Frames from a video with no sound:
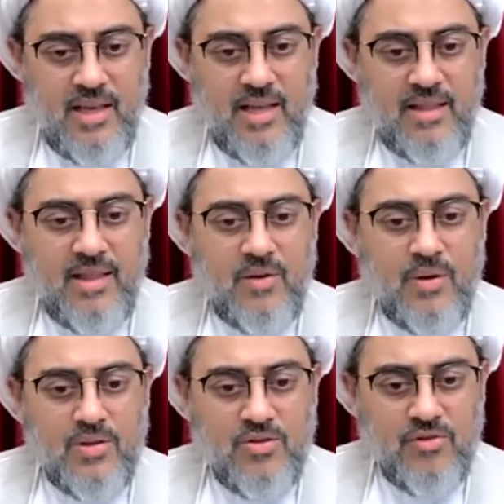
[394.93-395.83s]
And then
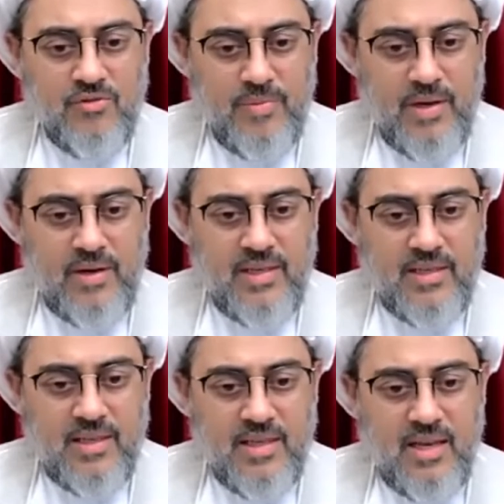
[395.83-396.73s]
once you've
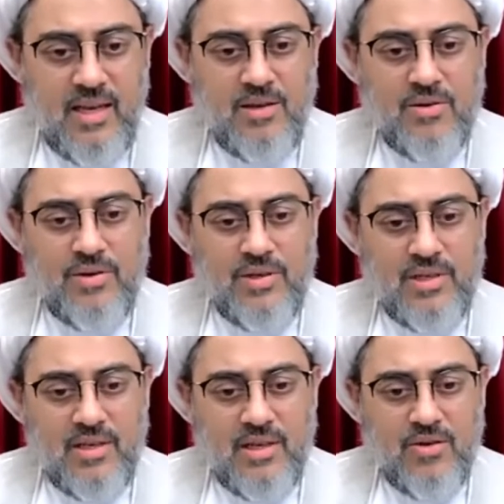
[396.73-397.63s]
buried and you're
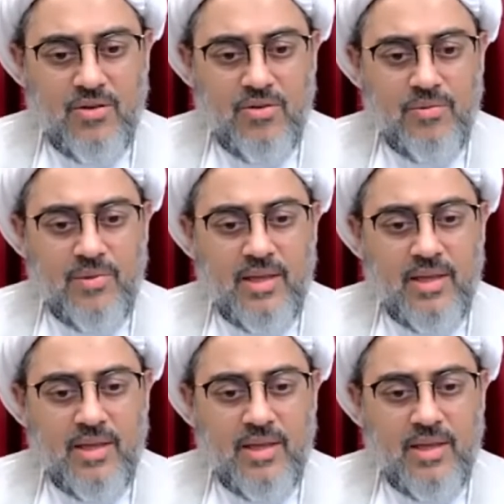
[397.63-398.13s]
returning home,